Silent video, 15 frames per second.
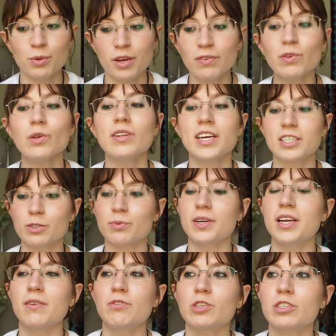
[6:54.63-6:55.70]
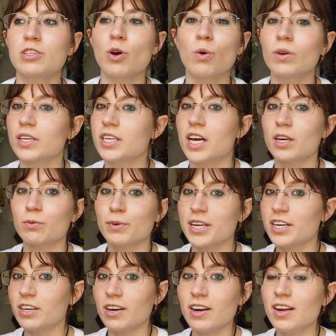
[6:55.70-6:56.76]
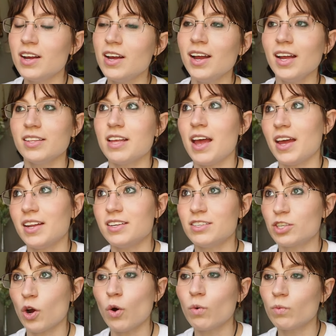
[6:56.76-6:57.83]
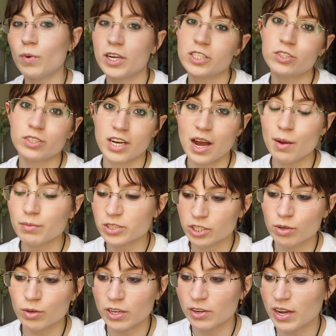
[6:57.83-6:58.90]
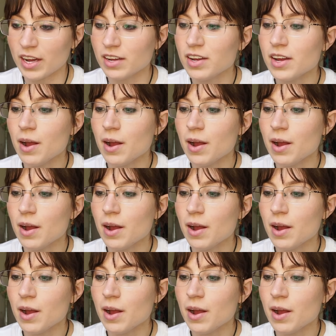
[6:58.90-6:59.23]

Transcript: If you like to read, if you're totally not a reader, then don't waste your time. It's totally okay.